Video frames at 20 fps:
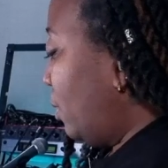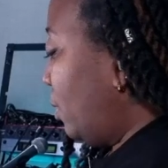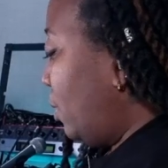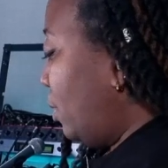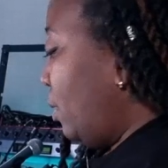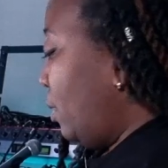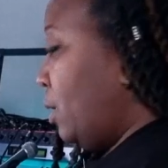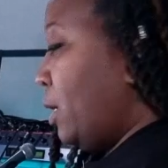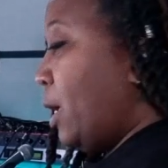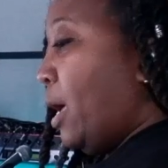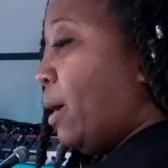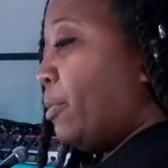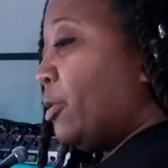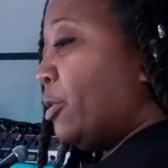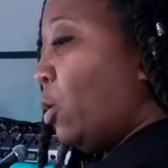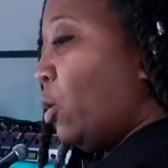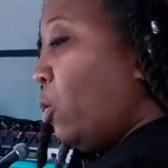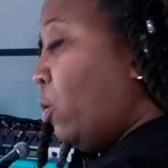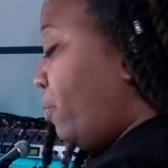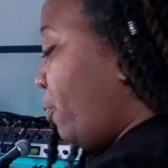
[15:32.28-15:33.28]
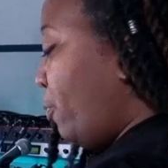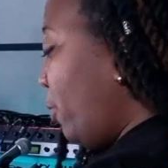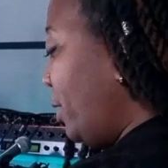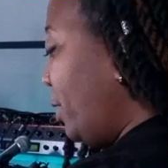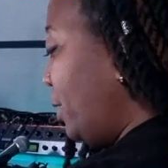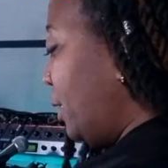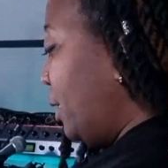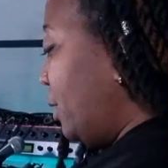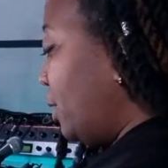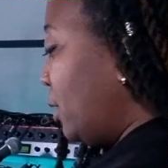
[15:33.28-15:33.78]
Yeah, but the whole
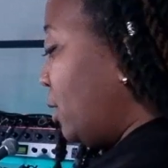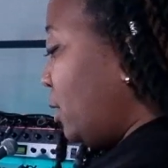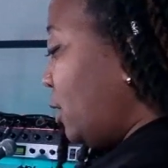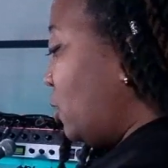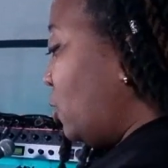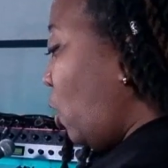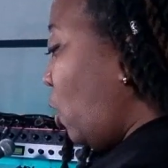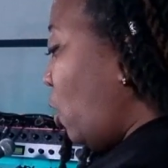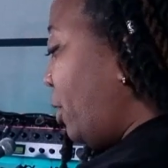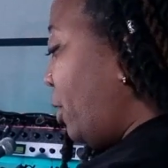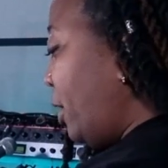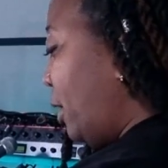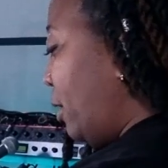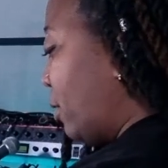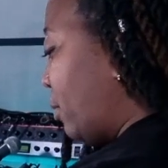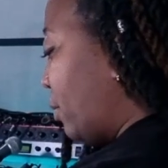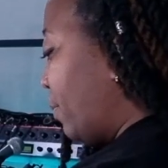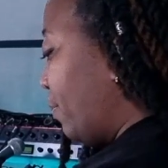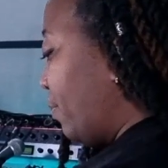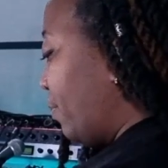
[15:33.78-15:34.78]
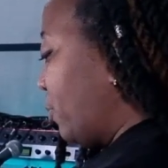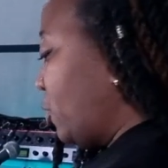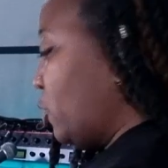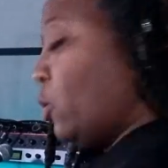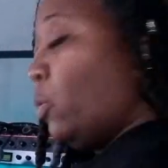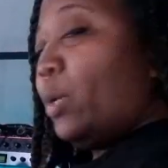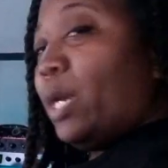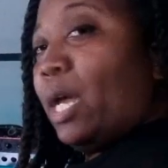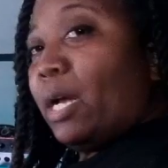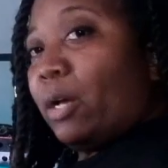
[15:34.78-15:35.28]
point is it's all here. So
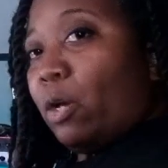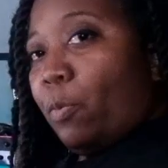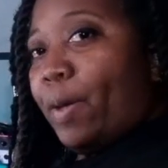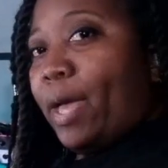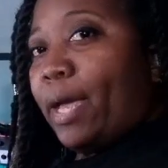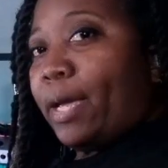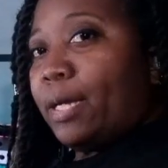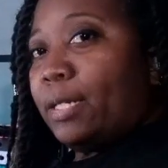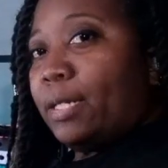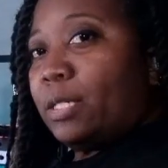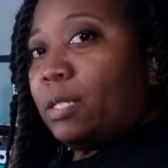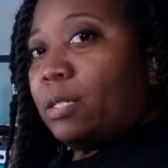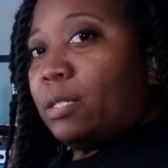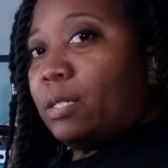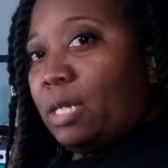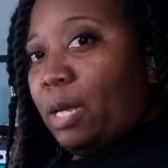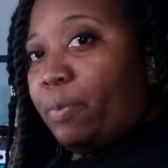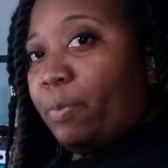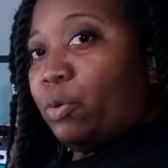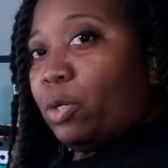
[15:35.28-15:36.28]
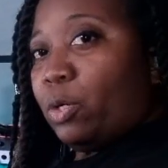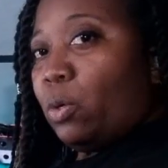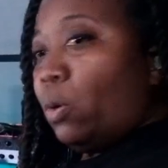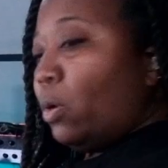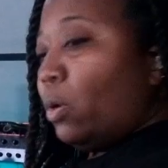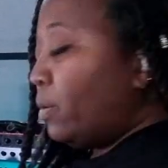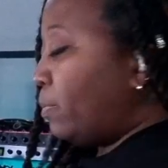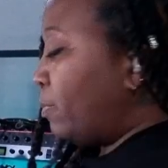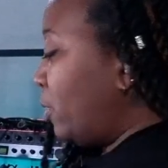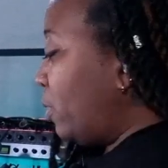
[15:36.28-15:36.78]
when I go back into step
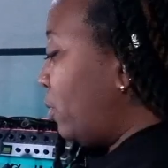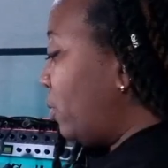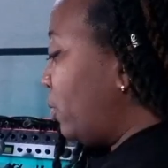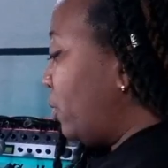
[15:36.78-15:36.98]
record mode